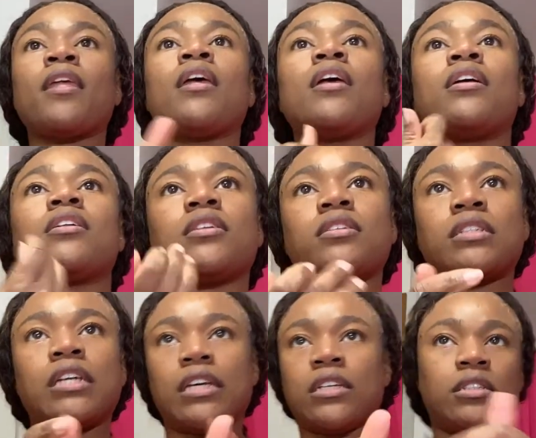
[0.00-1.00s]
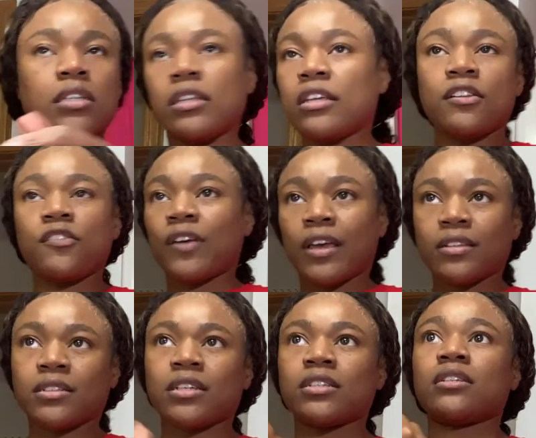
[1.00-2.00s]
let's get into this face because
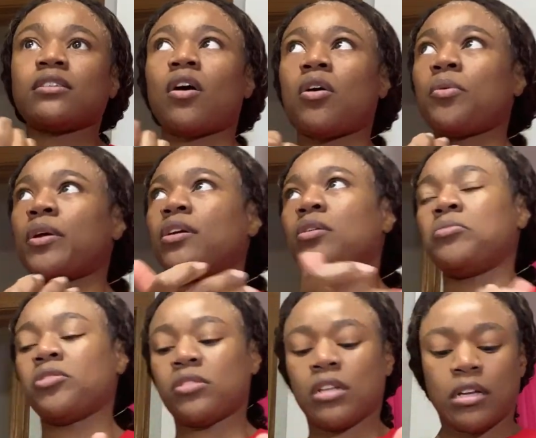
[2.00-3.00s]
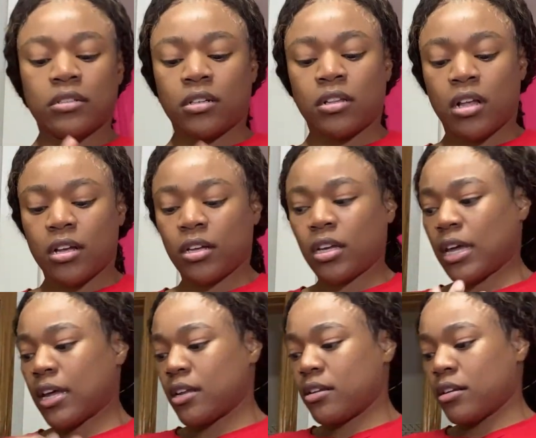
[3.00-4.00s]
it's already almost 9 o'clock at
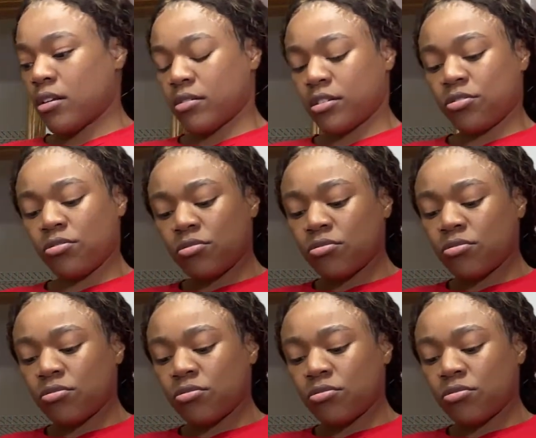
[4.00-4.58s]
night.